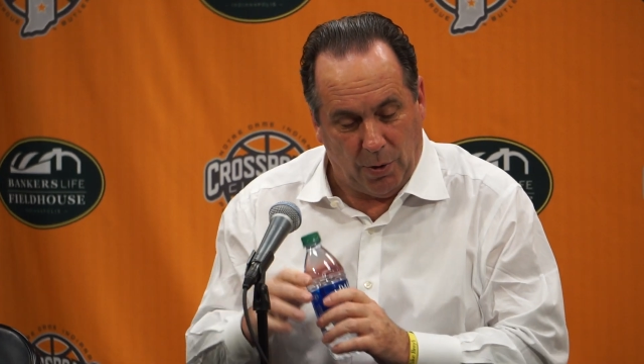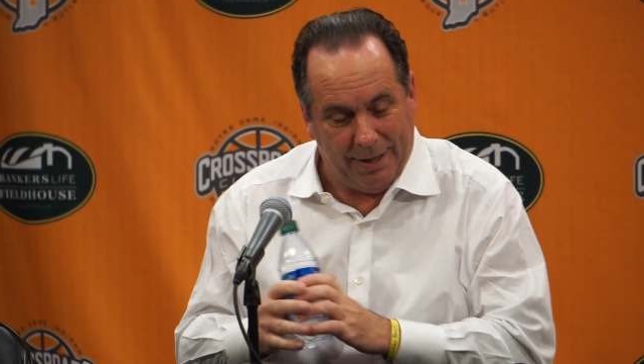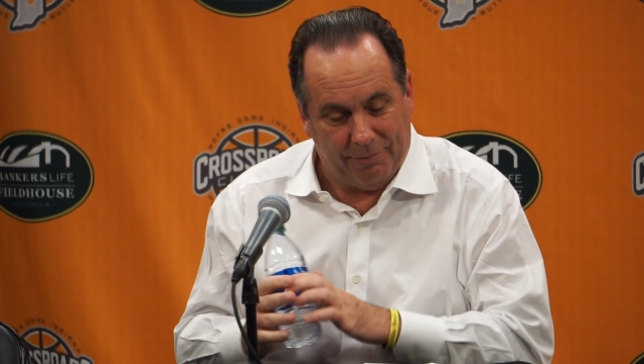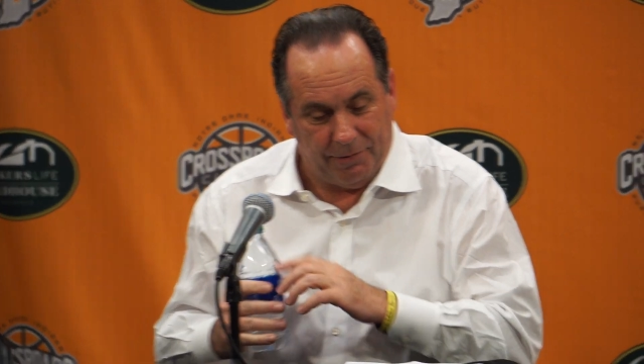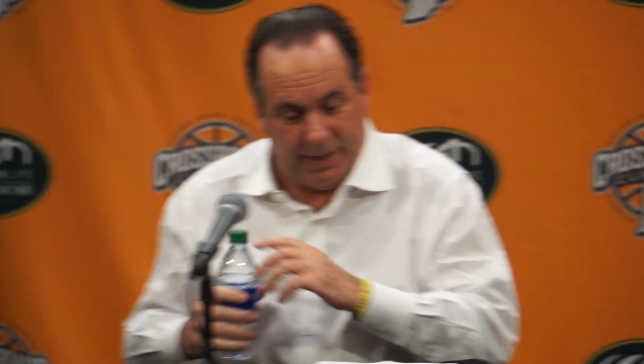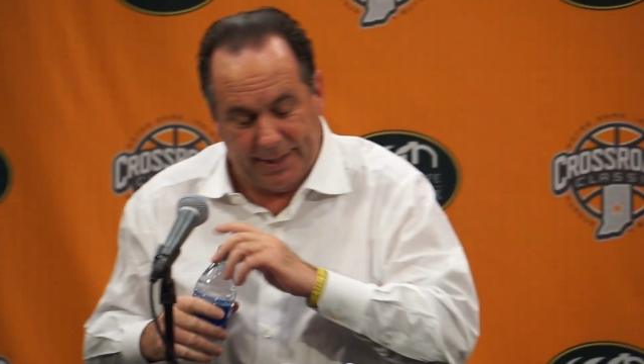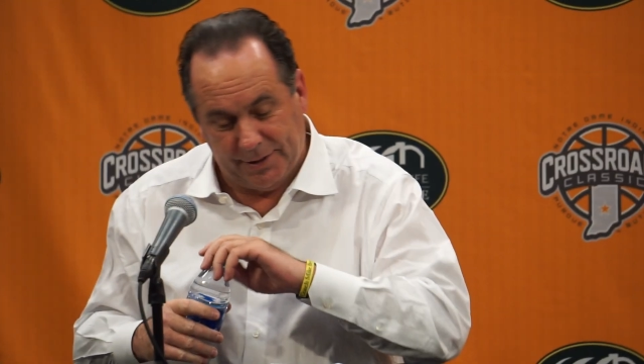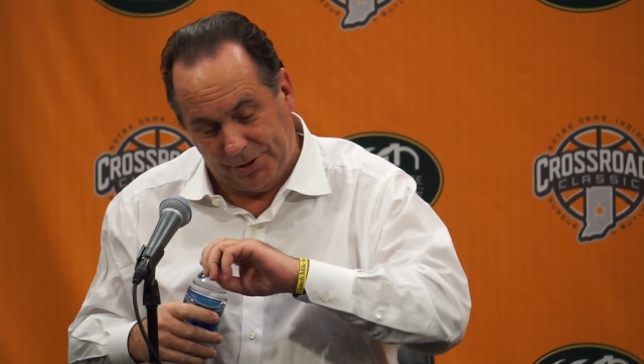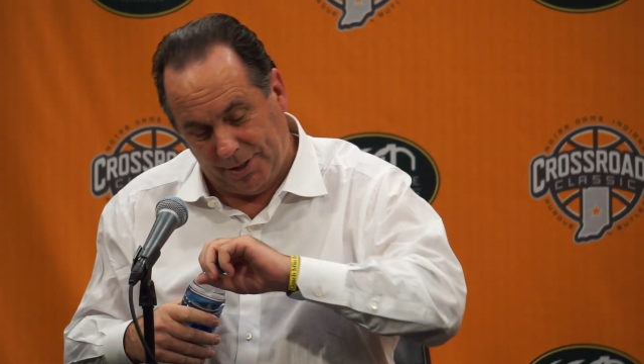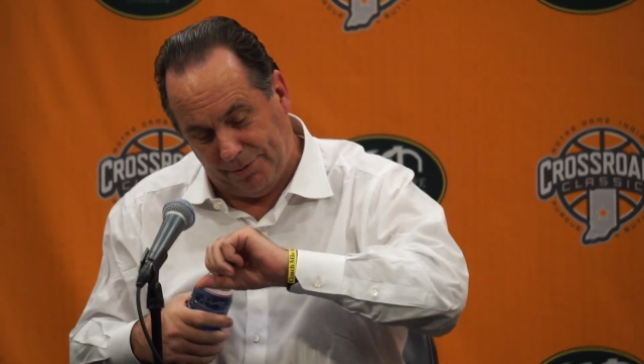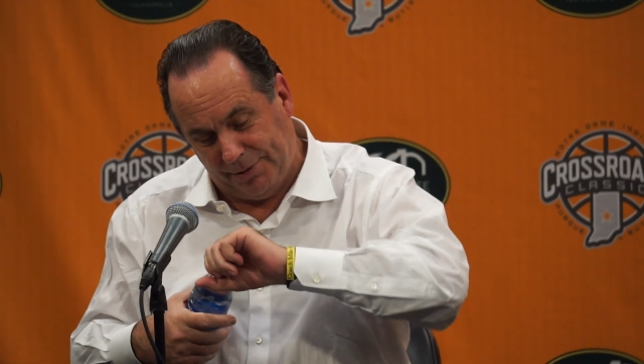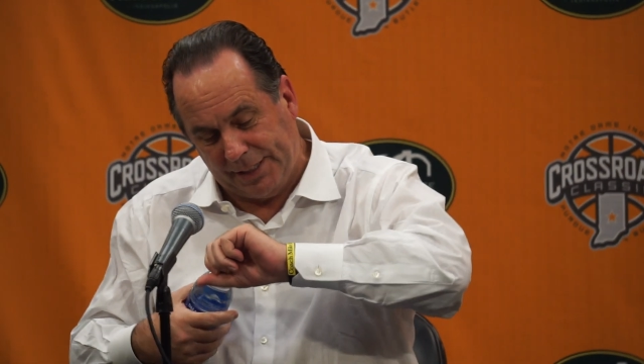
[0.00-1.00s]
quite finish.
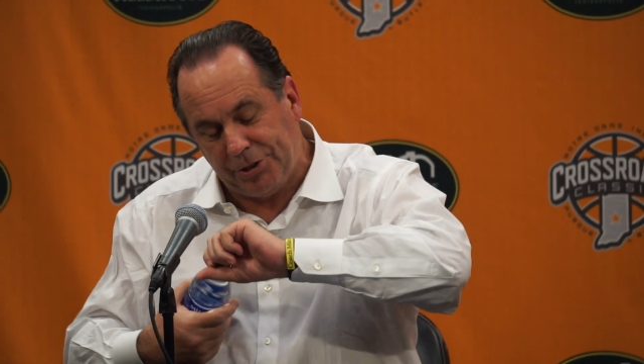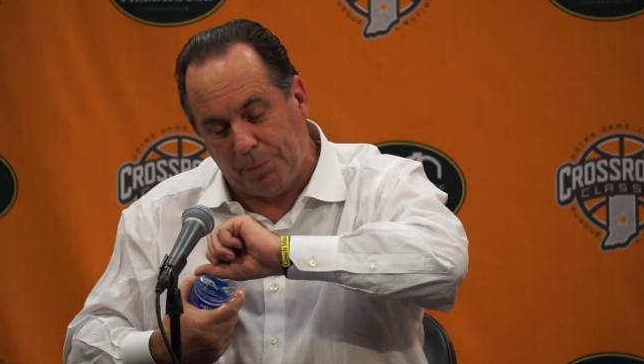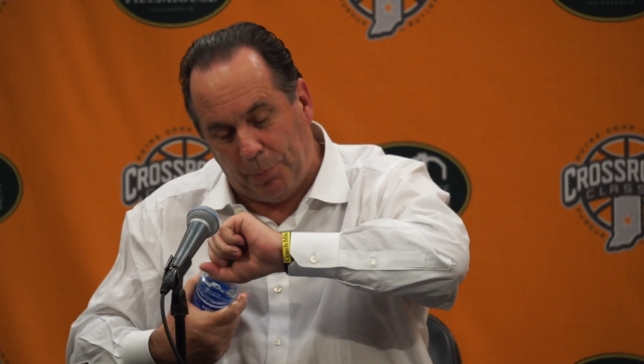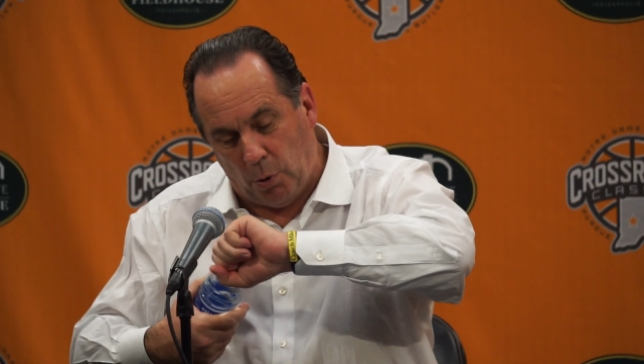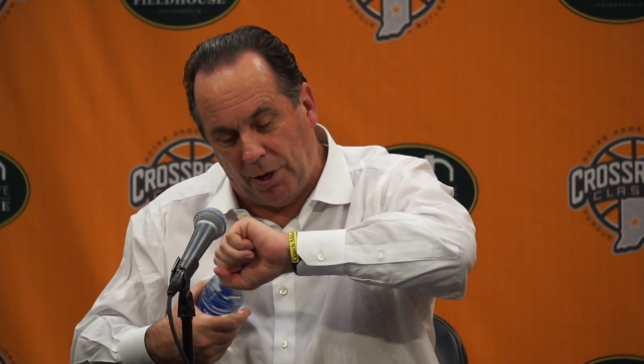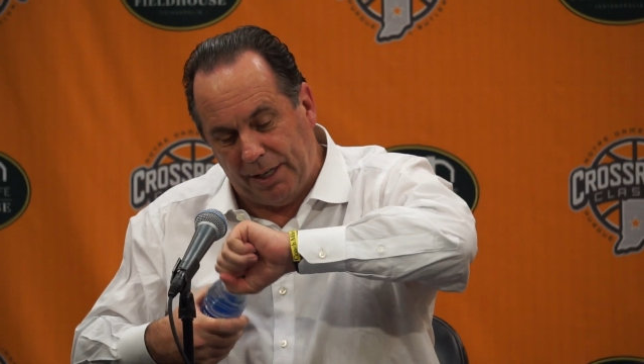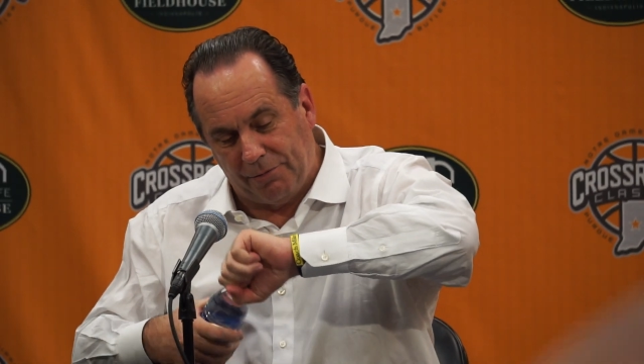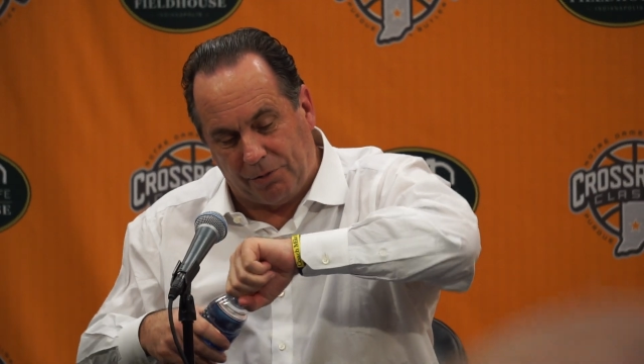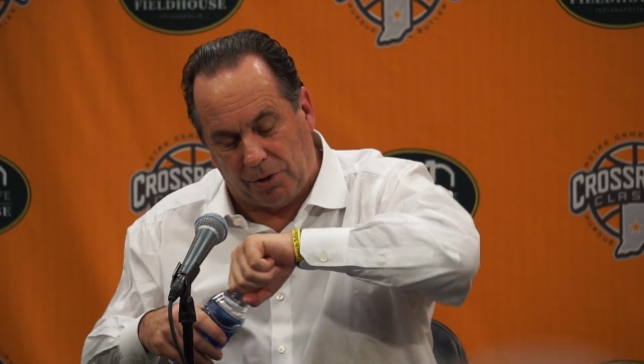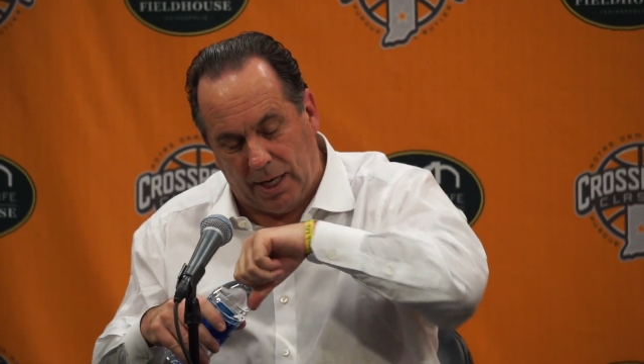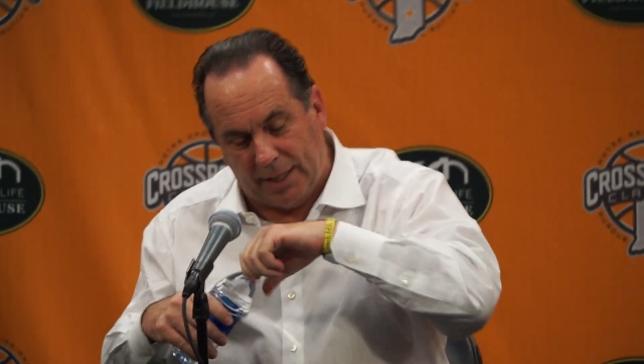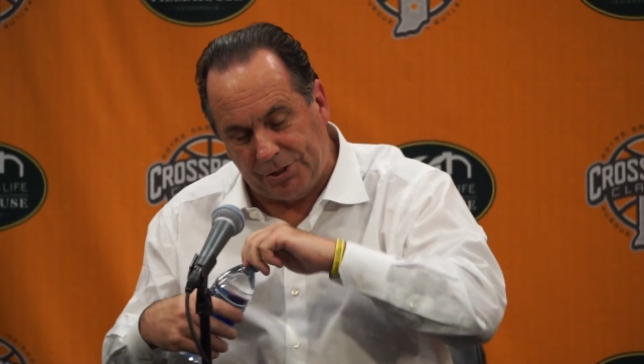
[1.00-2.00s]
So disappointing
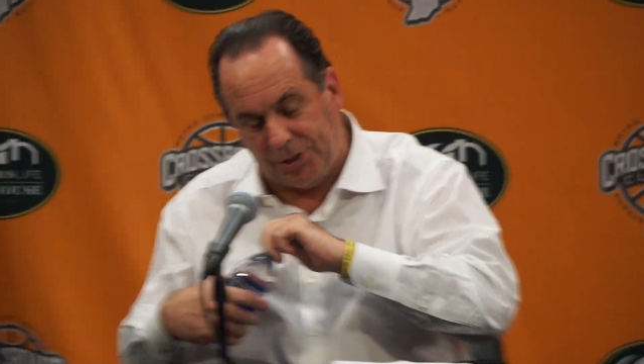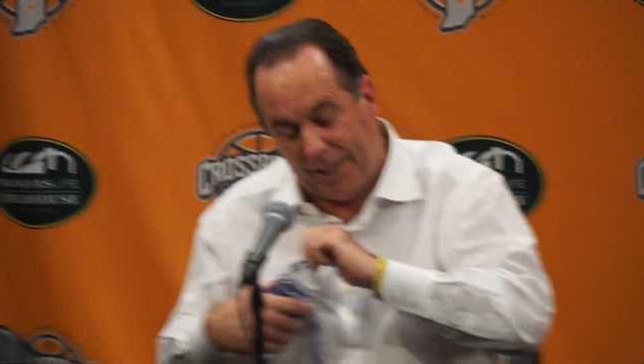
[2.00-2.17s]
for us,